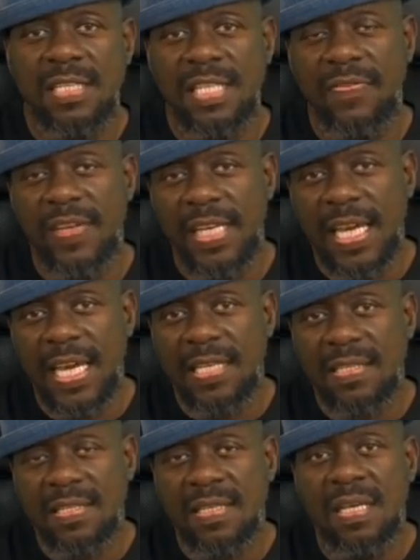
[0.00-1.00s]

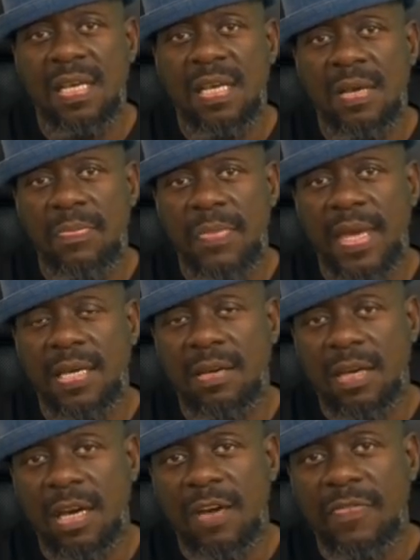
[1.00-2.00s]
deviates, Maker
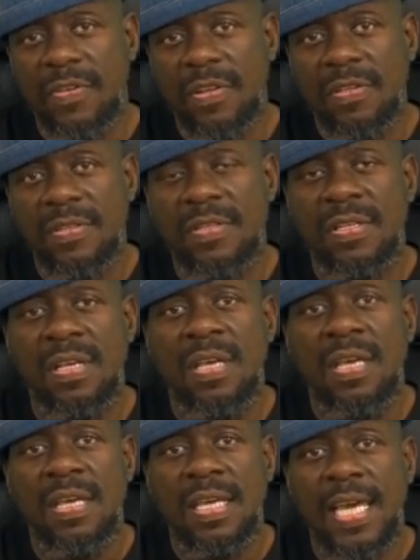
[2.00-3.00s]
governance
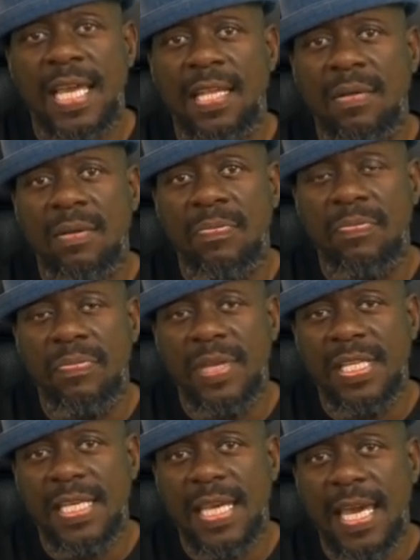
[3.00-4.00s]
can
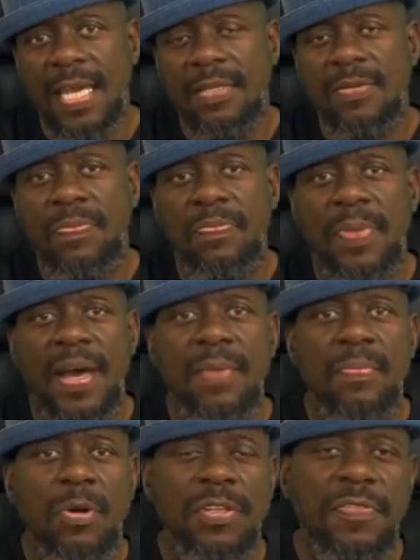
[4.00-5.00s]
mitigate by
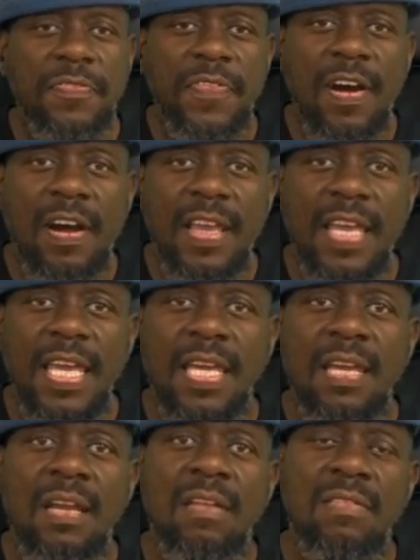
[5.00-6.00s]

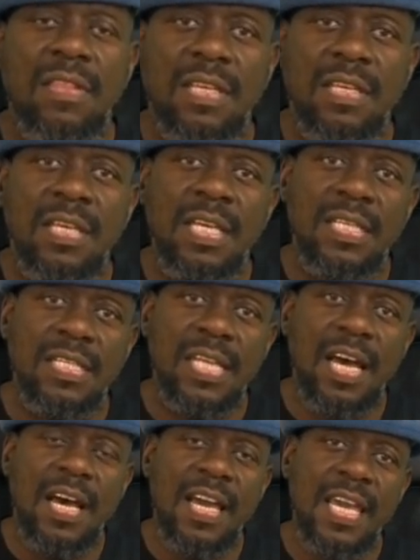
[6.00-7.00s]
modifying the
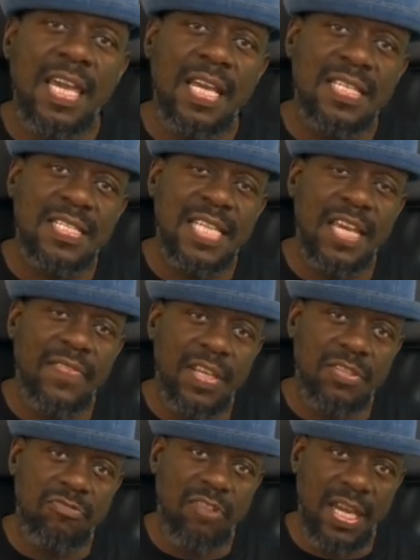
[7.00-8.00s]
DAI
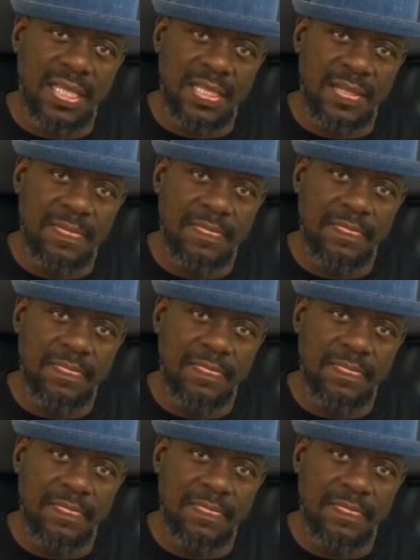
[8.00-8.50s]
savings rate.